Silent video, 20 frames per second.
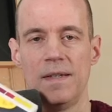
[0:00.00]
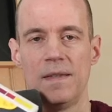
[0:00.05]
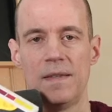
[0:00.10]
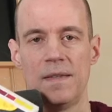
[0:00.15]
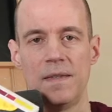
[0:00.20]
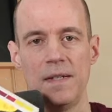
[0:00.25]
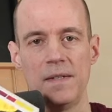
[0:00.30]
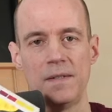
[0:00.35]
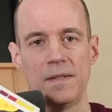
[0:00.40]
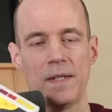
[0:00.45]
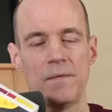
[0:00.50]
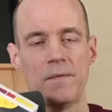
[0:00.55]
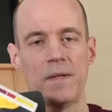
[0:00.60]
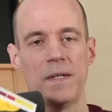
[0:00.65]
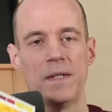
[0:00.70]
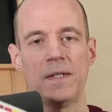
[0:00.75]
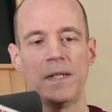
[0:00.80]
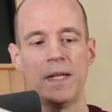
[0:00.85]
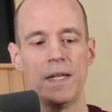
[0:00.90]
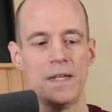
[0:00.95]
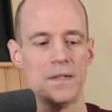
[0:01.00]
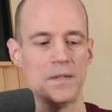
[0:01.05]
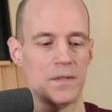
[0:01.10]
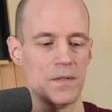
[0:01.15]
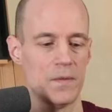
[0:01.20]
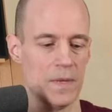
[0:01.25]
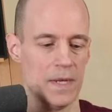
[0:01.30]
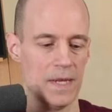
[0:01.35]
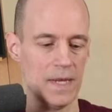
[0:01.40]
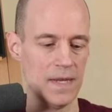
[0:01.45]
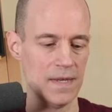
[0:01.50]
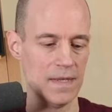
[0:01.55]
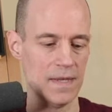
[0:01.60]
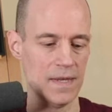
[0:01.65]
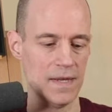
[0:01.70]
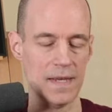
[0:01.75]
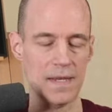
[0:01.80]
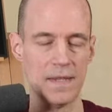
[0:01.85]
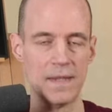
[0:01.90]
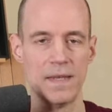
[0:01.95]
These definitely change the way that
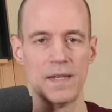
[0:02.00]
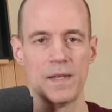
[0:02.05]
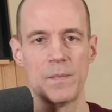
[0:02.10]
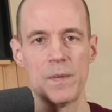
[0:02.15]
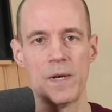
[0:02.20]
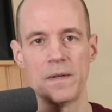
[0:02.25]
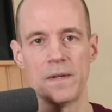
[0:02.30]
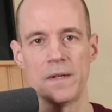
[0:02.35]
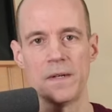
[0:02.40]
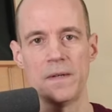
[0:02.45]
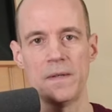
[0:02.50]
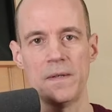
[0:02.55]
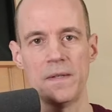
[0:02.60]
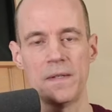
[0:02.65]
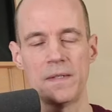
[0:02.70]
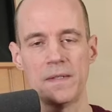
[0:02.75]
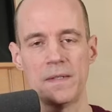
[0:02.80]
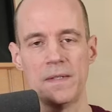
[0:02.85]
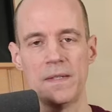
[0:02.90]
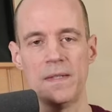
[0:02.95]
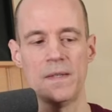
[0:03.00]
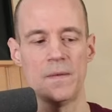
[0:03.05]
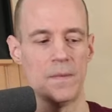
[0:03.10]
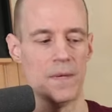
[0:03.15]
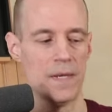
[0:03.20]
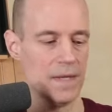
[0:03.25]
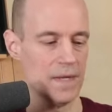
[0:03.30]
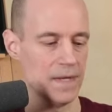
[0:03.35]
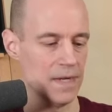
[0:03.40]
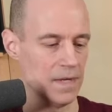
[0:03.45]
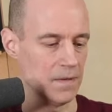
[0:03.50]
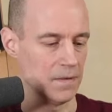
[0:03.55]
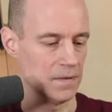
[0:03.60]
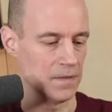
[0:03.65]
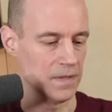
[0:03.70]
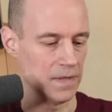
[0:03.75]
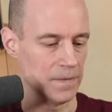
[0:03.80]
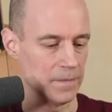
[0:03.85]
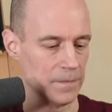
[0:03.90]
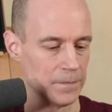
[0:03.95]
I think about acrylics and the way that I use
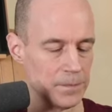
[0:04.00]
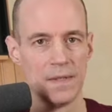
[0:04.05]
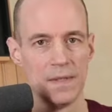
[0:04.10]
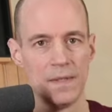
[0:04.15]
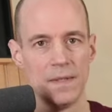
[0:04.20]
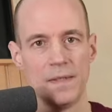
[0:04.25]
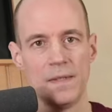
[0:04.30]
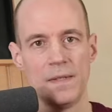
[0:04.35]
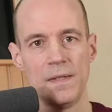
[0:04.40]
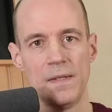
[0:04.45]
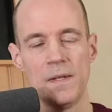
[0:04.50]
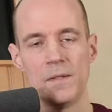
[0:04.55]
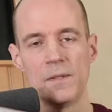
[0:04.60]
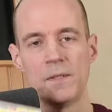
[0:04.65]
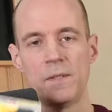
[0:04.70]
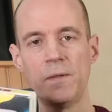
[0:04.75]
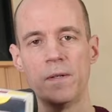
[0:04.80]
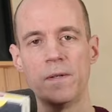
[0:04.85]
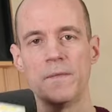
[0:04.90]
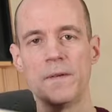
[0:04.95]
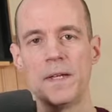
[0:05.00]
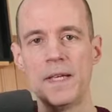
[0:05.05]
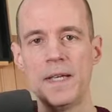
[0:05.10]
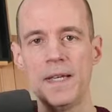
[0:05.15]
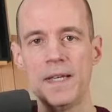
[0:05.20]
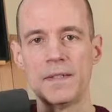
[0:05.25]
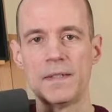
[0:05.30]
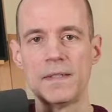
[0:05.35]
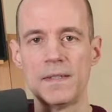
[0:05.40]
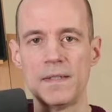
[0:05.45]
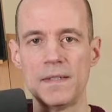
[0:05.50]
them. Here's two different kits